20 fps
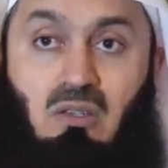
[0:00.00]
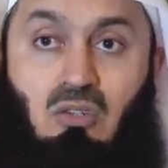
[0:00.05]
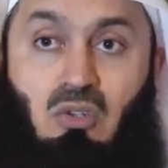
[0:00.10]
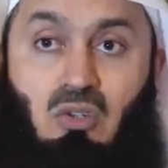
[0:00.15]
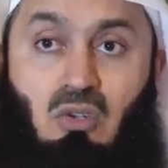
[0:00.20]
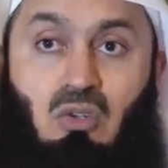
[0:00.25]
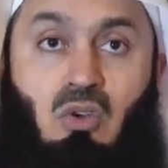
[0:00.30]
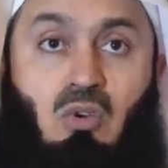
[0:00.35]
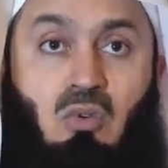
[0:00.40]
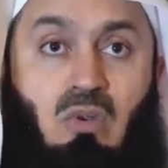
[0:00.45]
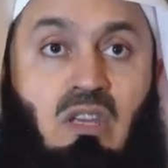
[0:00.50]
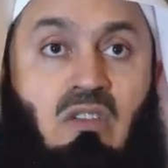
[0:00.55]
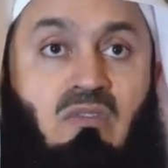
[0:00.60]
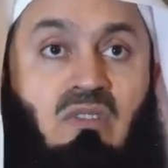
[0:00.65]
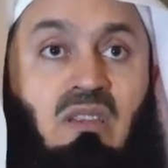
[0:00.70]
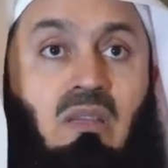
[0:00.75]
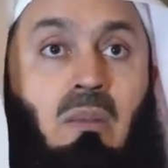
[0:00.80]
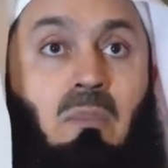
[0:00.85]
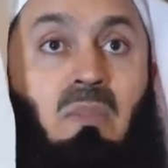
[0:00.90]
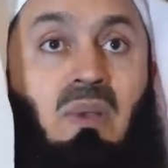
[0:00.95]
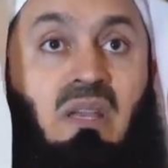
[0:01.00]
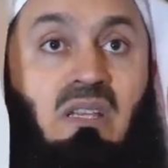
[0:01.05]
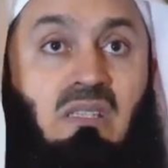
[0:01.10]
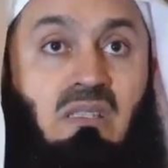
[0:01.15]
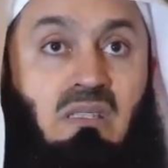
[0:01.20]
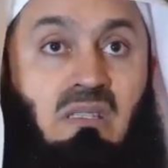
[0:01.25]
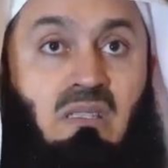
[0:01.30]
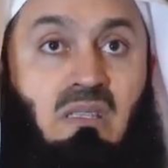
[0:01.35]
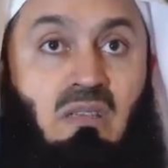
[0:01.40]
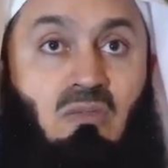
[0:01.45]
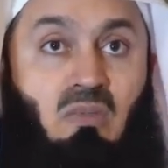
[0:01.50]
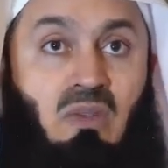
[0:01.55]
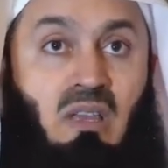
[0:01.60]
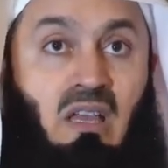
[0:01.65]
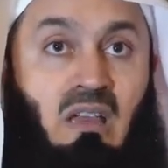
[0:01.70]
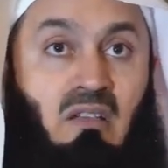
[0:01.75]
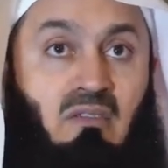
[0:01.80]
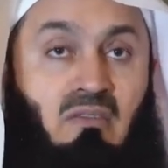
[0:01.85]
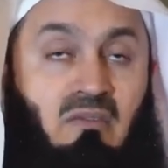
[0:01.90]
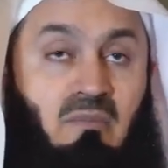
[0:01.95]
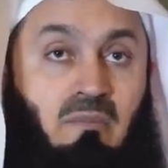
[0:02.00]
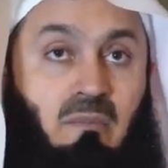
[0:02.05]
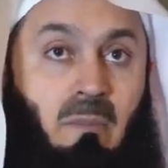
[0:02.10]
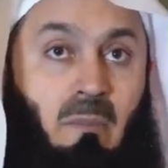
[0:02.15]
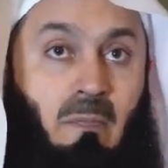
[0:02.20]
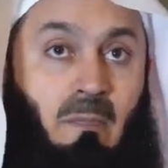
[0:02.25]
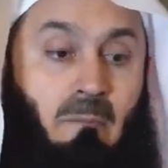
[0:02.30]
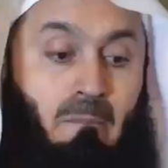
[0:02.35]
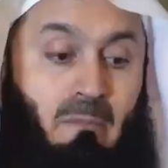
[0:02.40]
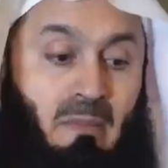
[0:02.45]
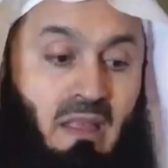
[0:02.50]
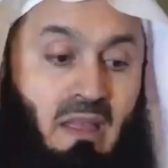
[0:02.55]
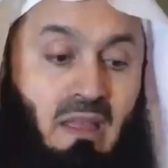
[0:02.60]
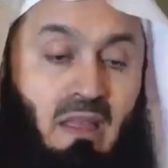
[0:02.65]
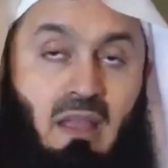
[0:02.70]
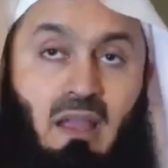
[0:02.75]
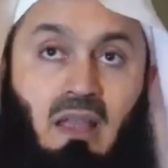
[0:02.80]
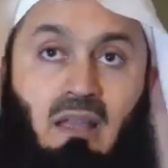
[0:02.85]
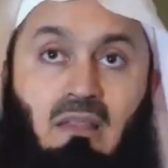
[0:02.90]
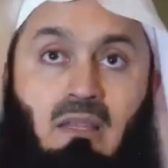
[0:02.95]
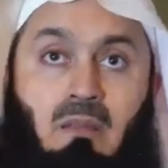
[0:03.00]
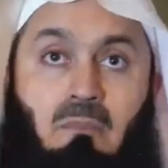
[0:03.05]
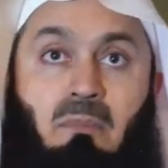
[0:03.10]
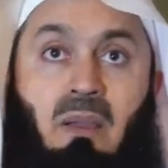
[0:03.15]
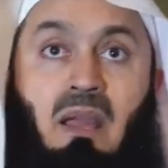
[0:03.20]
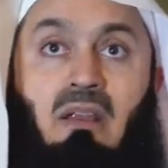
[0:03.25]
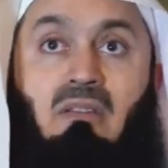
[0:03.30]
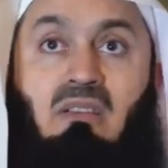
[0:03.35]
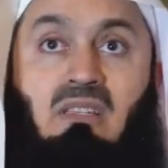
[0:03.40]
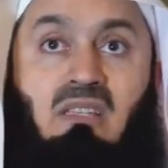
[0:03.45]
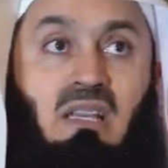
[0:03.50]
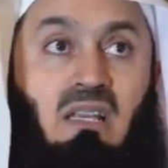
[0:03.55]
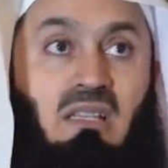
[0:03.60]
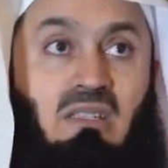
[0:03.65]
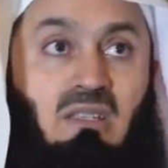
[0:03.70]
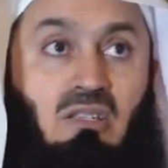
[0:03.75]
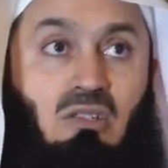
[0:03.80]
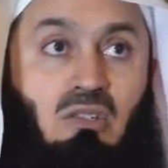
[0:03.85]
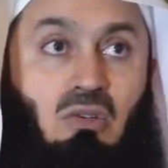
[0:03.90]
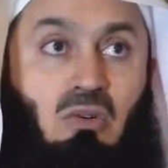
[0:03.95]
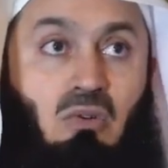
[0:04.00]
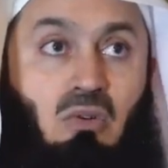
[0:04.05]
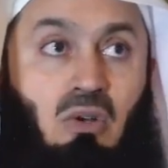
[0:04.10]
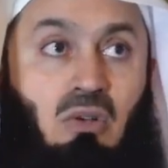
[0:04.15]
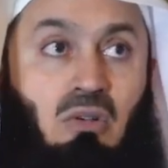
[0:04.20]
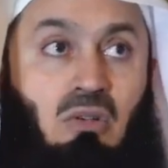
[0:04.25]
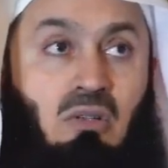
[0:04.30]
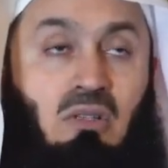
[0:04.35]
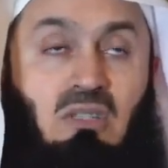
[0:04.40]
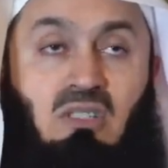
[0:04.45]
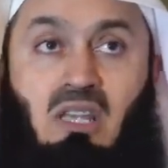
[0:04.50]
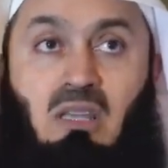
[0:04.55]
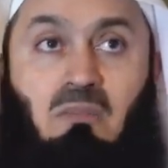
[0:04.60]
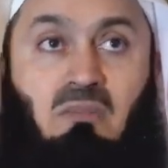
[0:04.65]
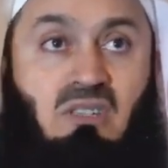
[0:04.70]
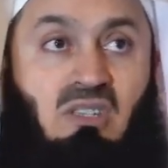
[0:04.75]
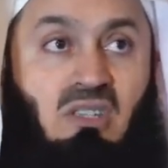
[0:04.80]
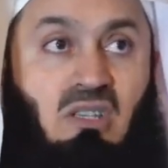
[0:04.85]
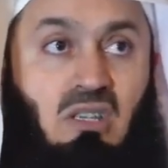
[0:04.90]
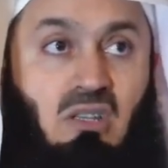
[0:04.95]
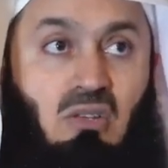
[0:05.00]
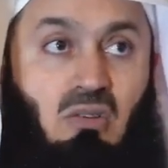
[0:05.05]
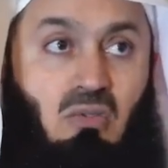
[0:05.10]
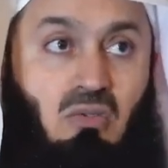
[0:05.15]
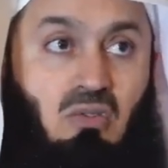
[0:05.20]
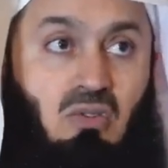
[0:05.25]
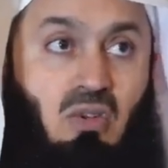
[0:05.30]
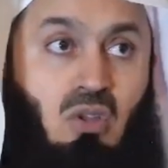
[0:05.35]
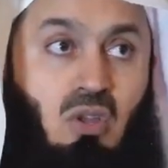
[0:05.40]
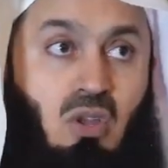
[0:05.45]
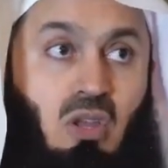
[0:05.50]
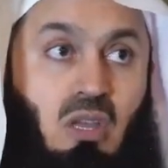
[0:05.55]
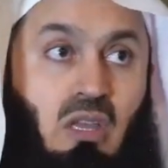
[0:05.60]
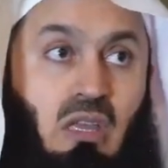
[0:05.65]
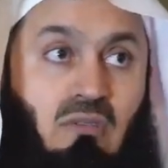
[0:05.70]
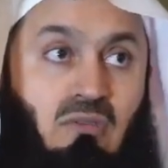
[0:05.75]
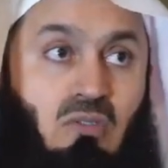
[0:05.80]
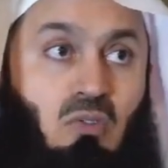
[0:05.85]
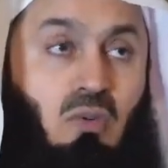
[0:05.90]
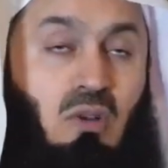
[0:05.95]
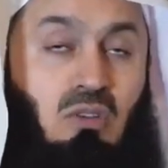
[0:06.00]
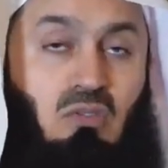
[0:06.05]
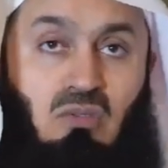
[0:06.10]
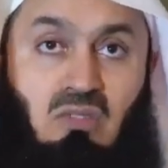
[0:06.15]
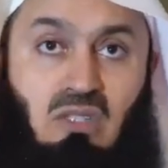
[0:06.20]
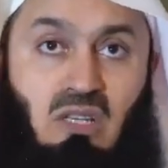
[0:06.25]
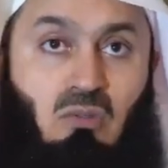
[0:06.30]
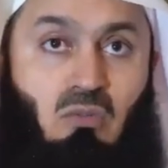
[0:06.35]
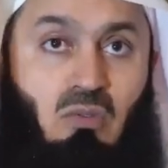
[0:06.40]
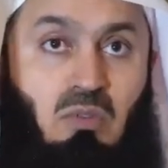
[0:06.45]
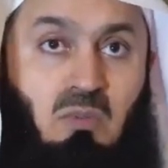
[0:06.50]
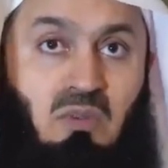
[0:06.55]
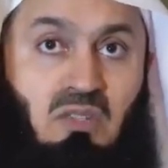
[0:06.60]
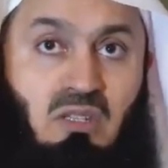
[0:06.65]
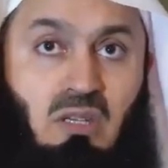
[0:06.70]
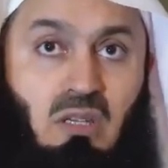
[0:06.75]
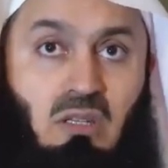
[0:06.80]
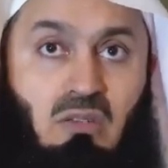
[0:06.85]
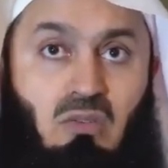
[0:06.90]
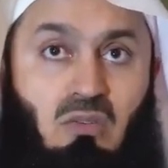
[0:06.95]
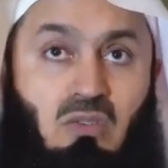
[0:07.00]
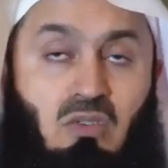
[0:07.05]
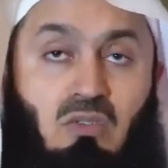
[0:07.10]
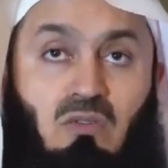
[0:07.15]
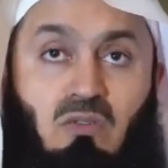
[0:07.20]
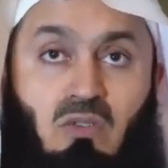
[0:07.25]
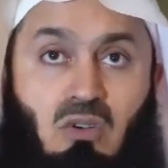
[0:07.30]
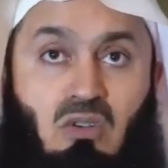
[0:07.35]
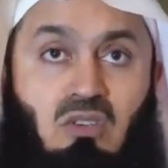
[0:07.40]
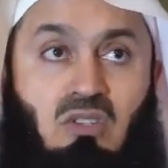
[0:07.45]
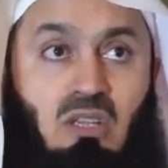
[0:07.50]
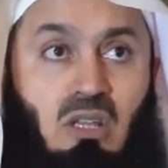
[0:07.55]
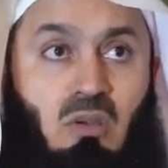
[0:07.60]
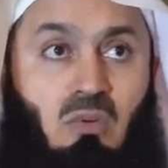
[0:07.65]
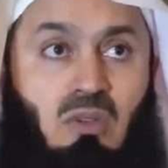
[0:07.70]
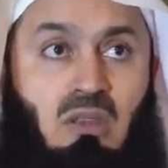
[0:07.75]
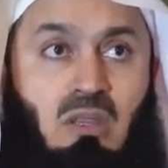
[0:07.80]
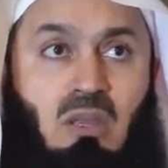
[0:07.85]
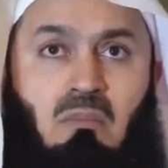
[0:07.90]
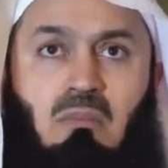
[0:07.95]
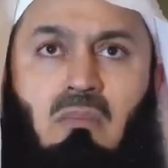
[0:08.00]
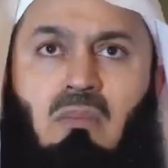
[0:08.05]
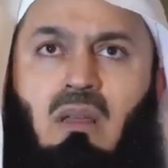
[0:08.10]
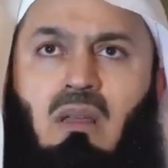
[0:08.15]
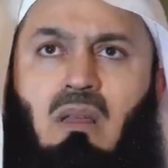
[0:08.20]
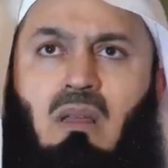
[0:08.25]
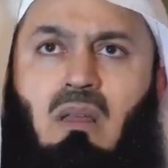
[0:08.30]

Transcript: Do you know even the pests that we have and the parasites and so on, say mosquitoes. If you want to deal with mosquitoes, you've got to deal with them